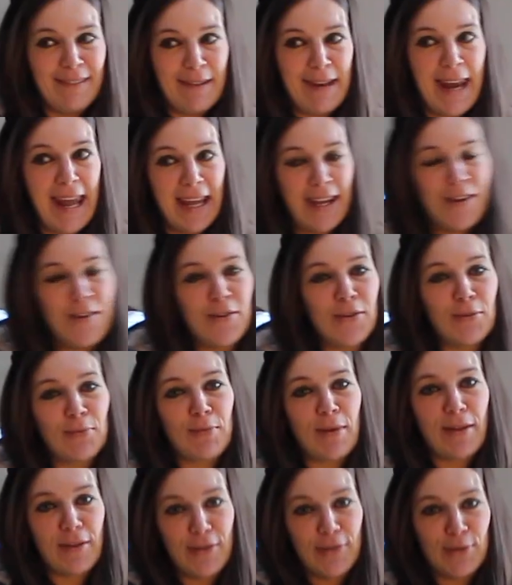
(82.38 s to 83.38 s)
My nine-year-old
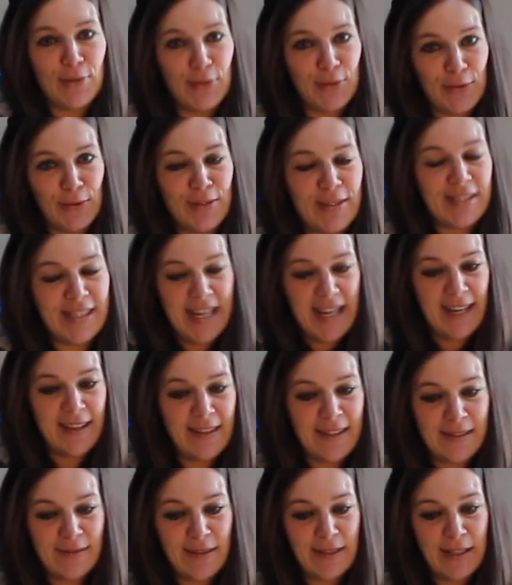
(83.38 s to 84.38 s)
brother Joe is taking
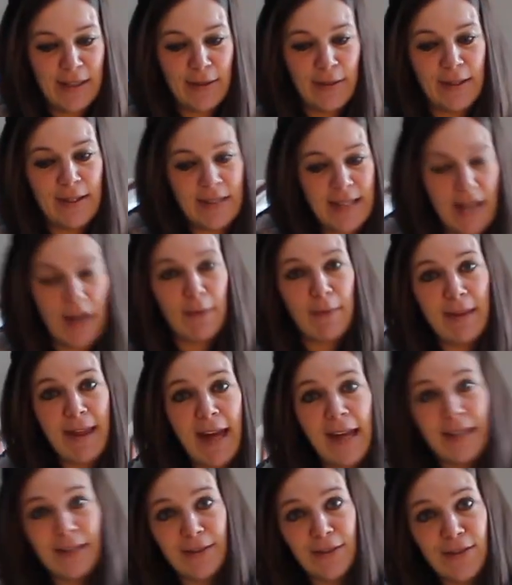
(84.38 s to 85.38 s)
this video and telling me
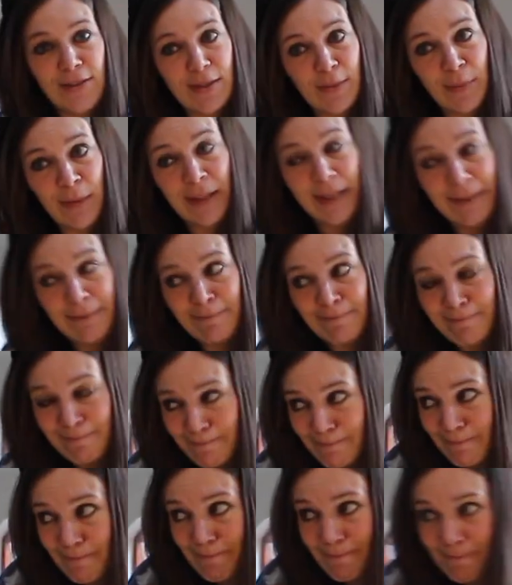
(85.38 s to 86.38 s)
that he's losing weight.
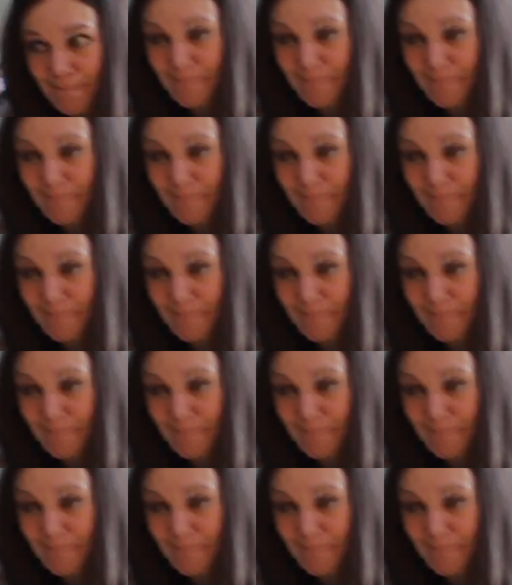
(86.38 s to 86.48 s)
Yeah.